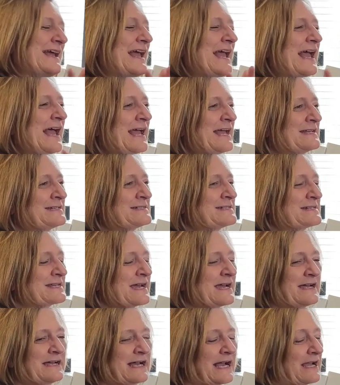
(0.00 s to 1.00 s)
And
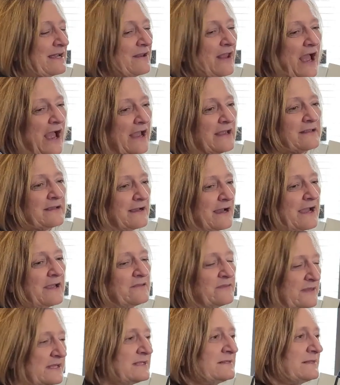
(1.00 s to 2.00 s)
I
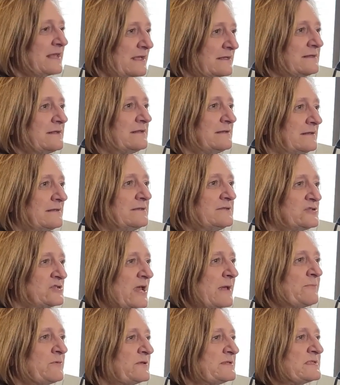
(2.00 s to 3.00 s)
think that
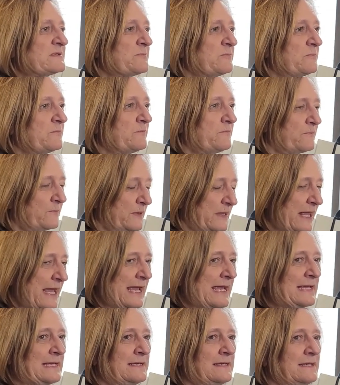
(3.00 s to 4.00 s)
Chaplains
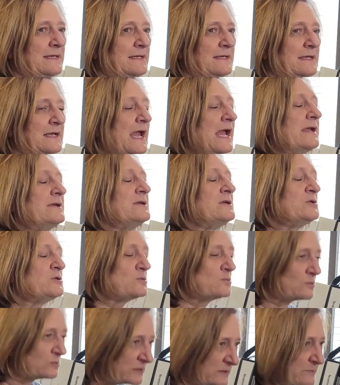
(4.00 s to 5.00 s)
play an
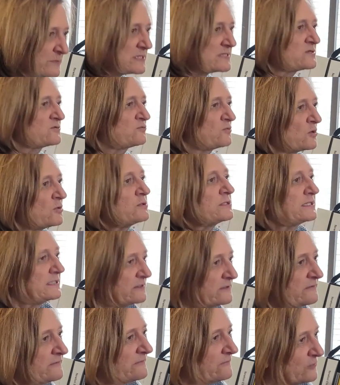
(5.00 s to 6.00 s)
enormous role
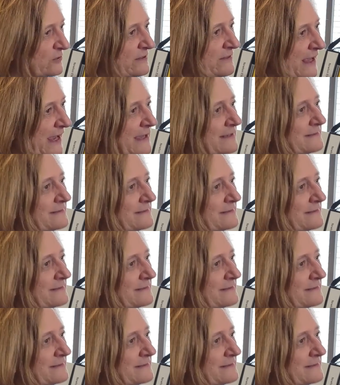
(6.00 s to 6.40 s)
here for that.